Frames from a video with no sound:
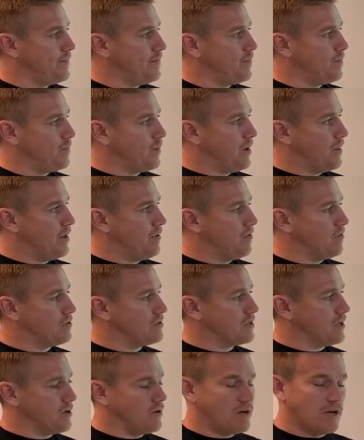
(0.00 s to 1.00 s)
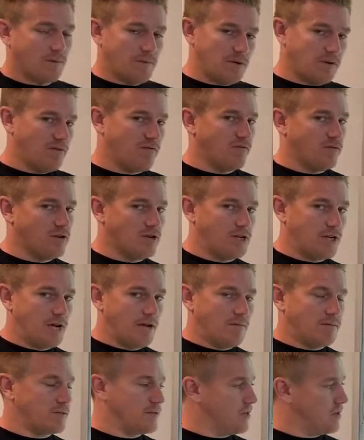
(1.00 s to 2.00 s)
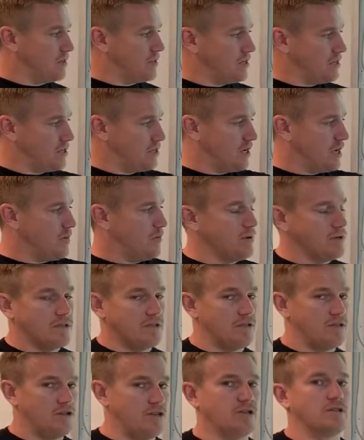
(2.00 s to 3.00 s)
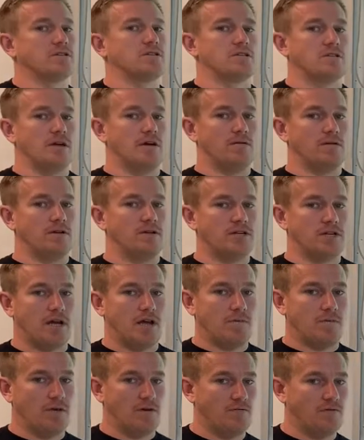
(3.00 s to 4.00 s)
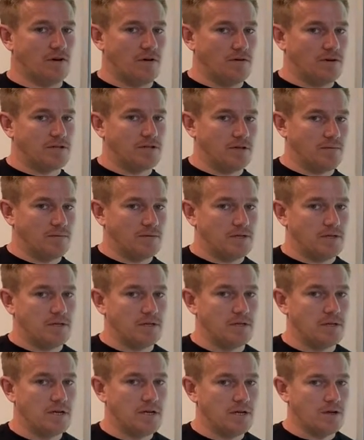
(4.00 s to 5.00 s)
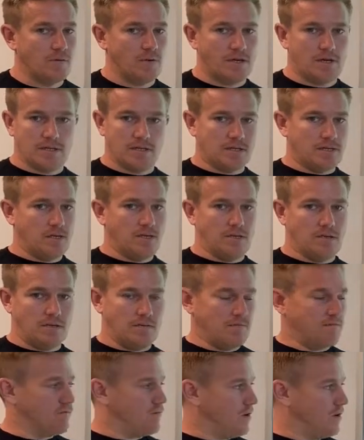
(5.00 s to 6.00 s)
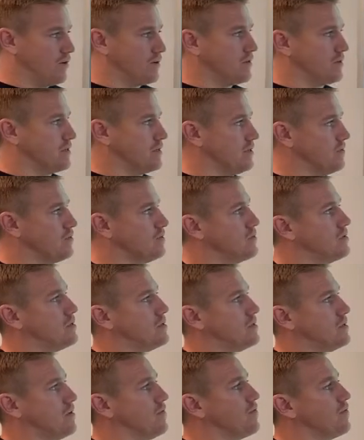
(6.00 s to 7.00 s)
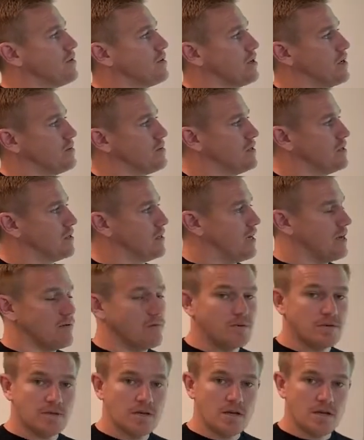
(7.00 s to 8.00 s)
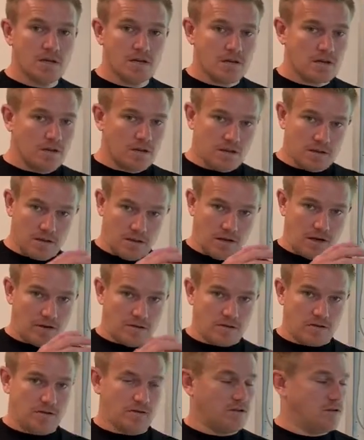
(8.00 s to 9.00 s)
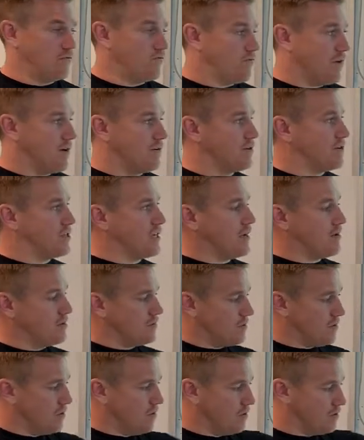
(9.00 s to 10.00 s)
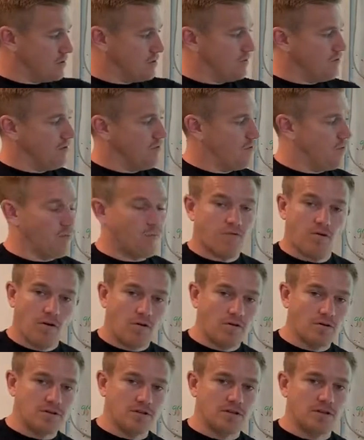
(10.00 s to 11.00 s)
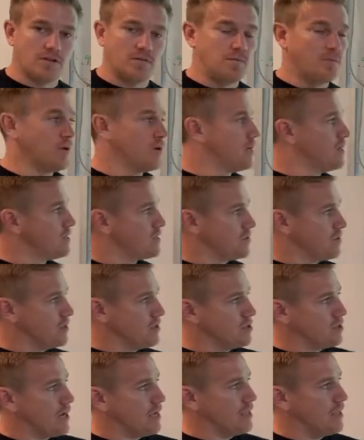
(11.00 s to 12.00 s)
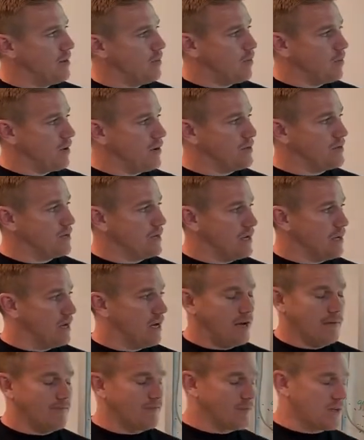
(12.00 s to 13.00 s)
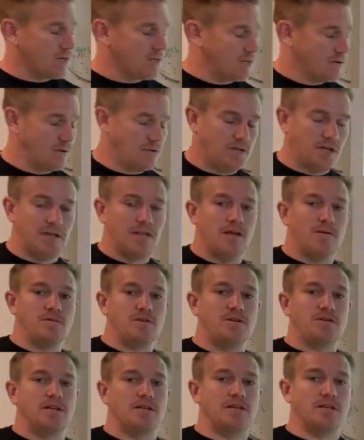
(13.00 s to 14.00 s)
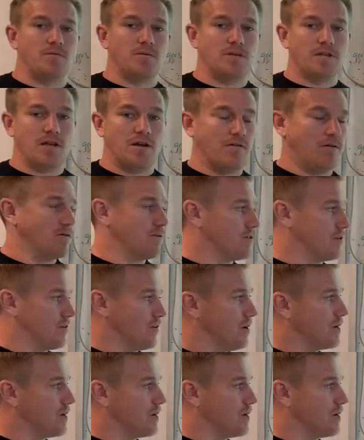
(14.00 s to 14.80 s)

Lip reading: but they also come in different shapes. So this shape isn't just the only shape that the virus comes in. We can see viruses in all different types of shapes, such as round shapes with lots of different prongs on them to inject their protein, to inject their genetic material. So